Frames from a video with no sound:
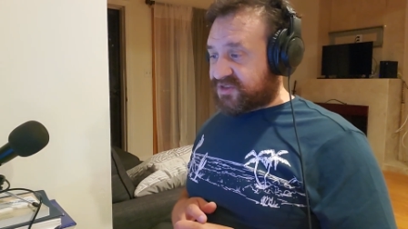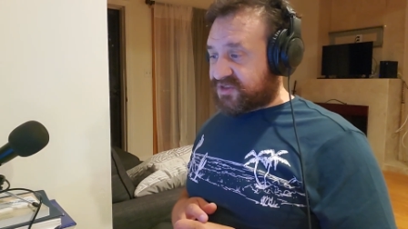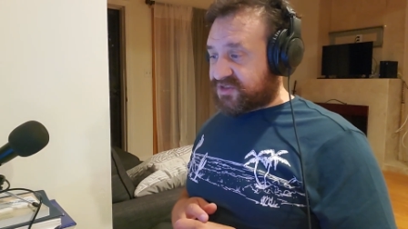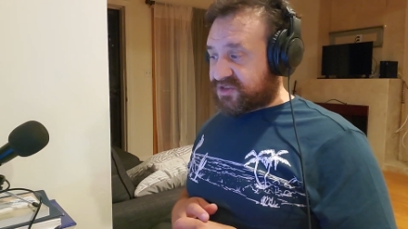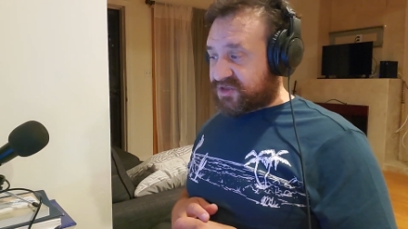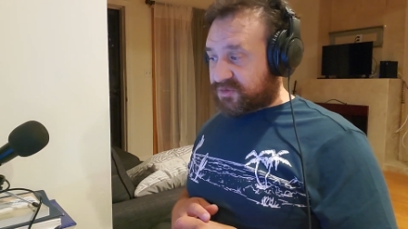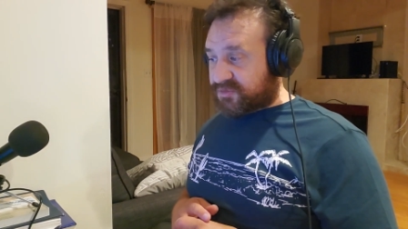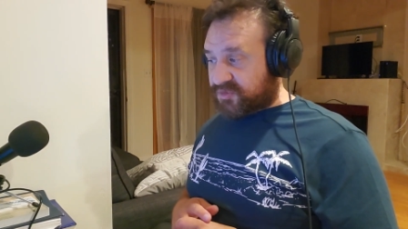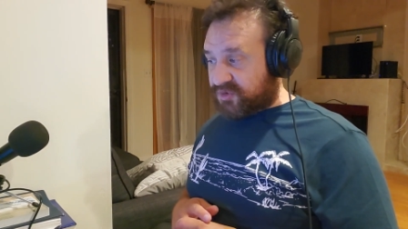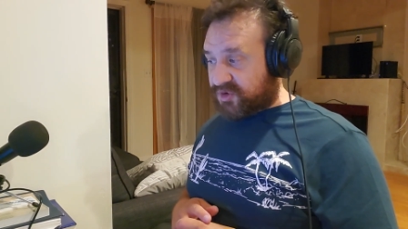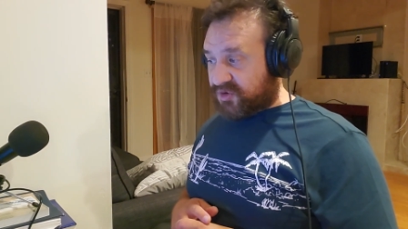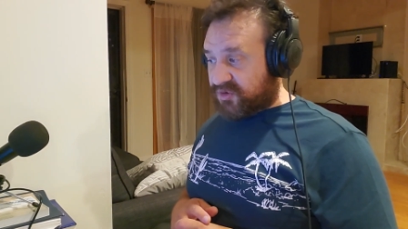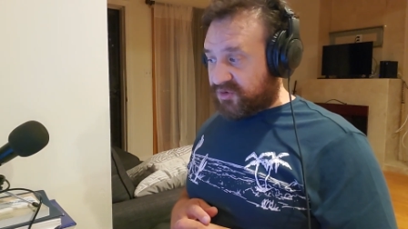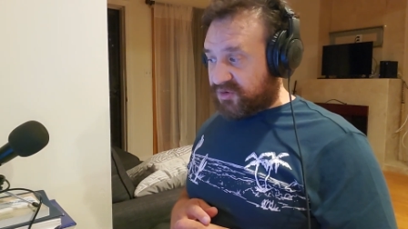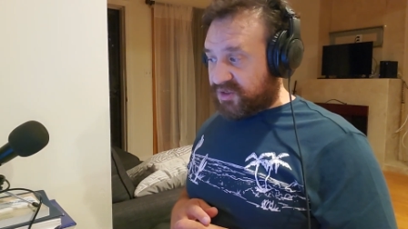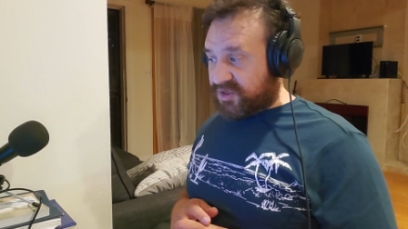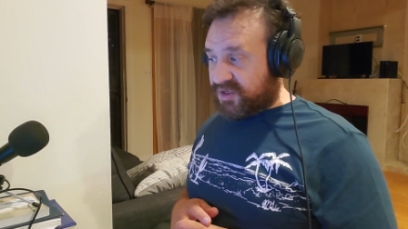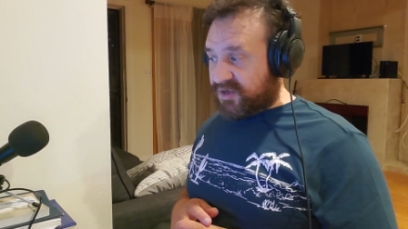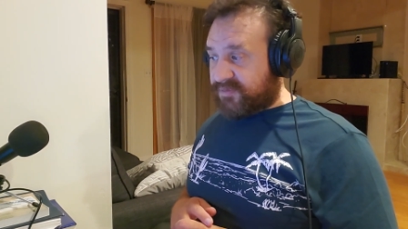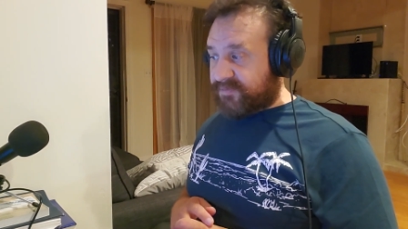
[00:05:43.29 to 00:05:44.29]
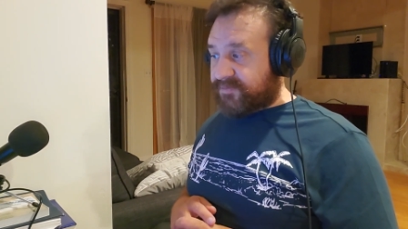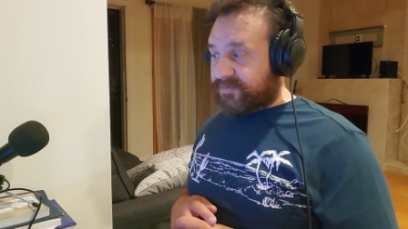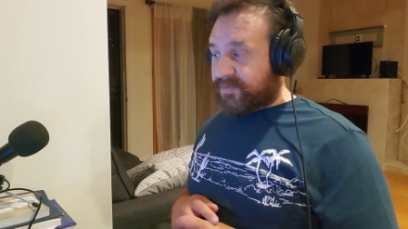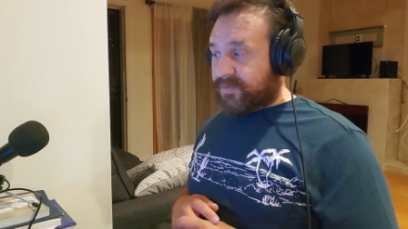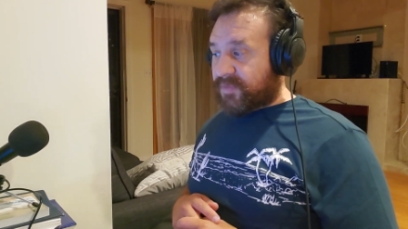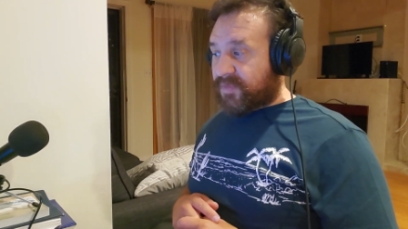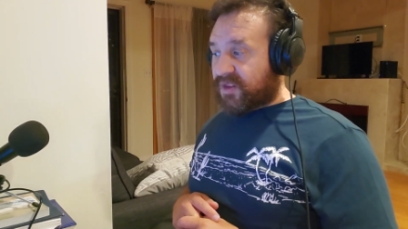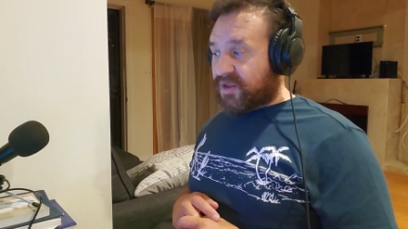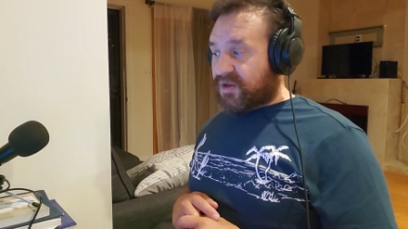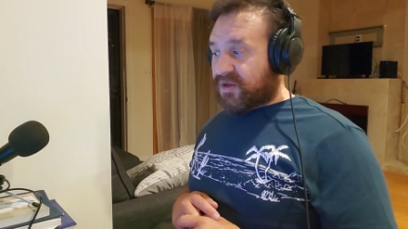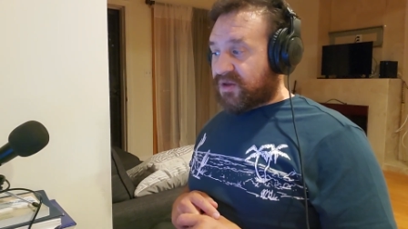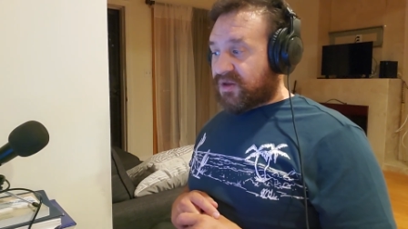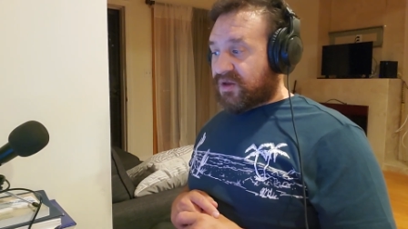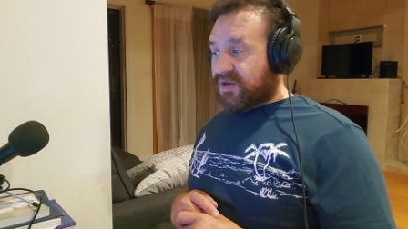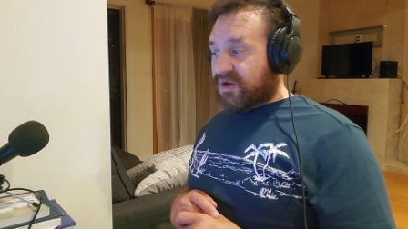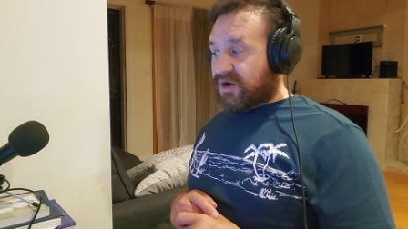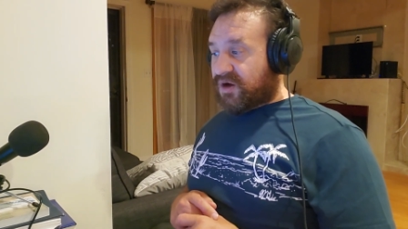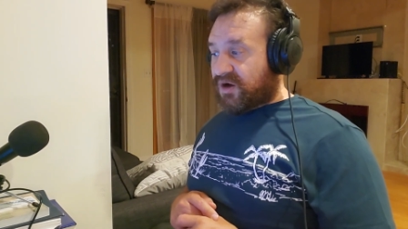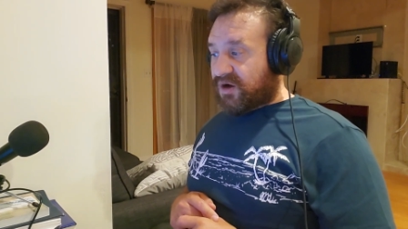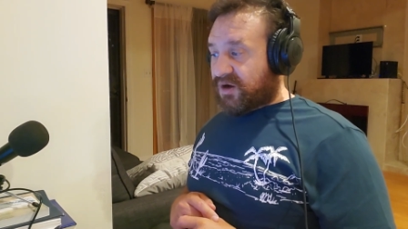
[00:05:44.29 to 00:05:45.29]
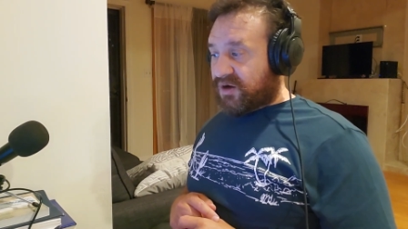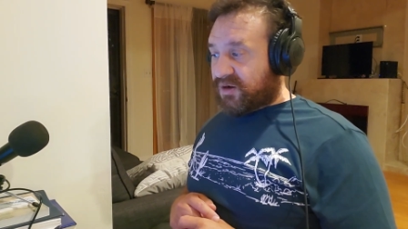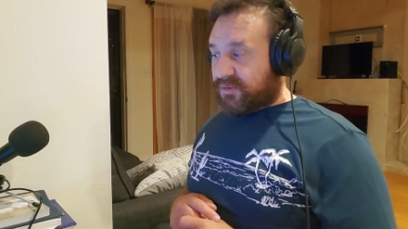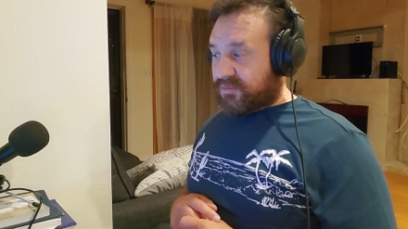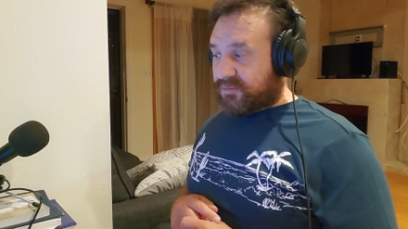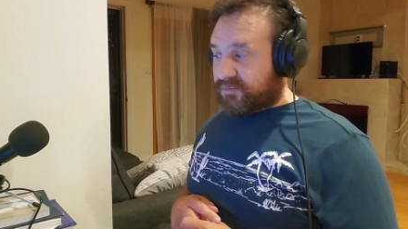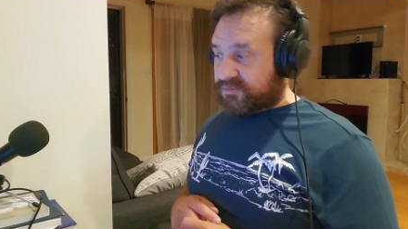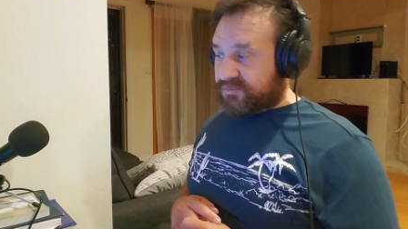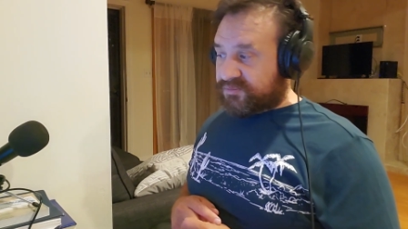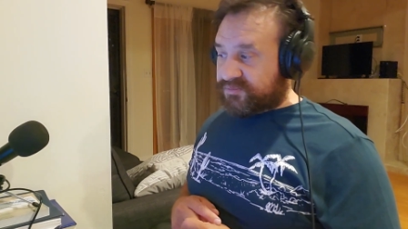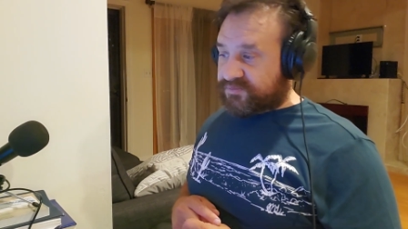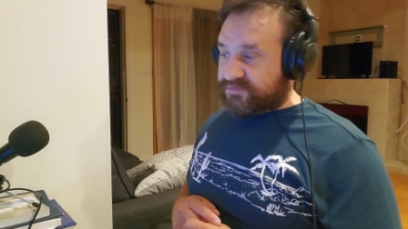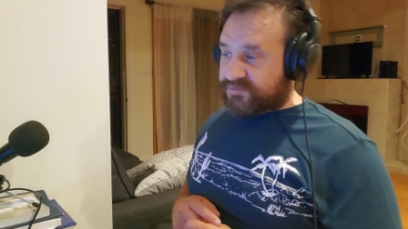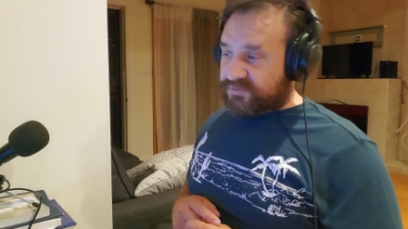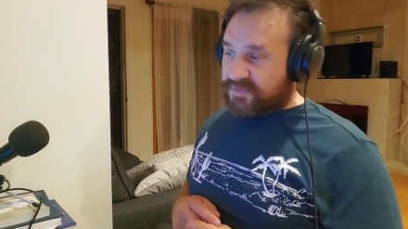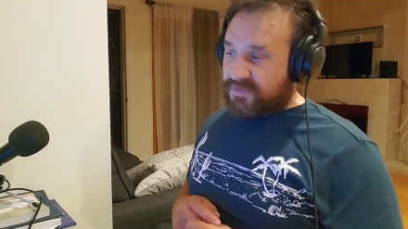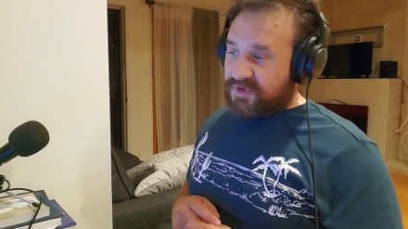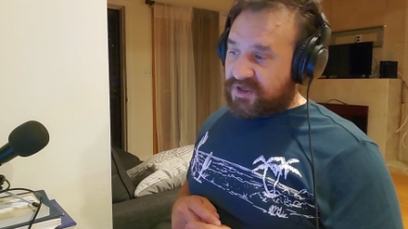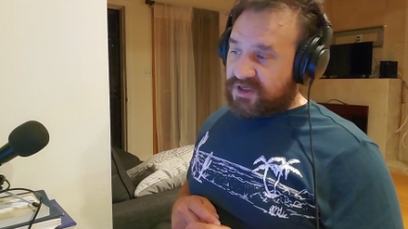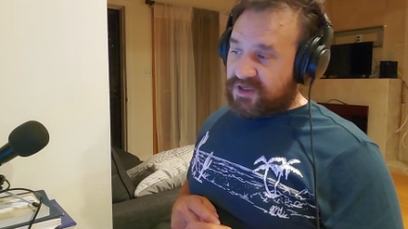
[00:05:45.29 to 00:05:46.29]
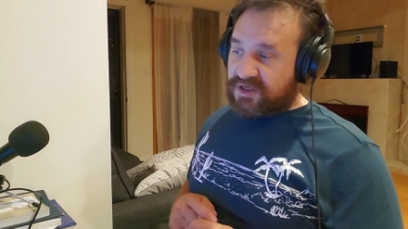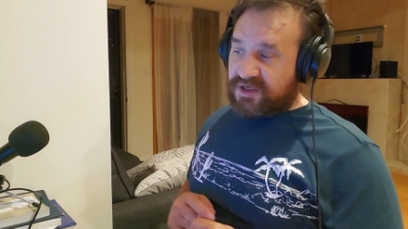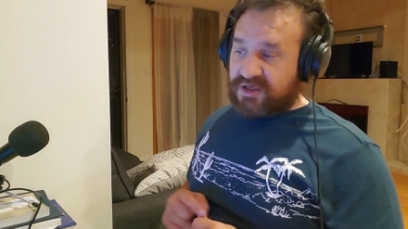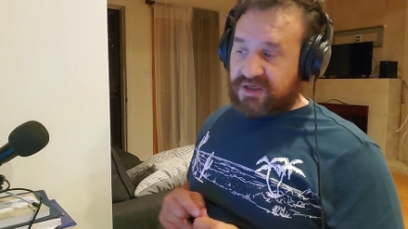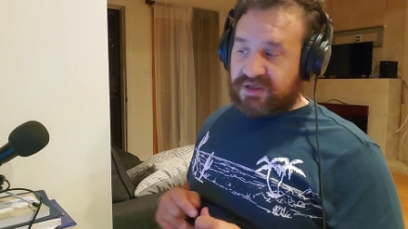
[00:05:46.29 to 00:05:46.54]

to some degree. Um, and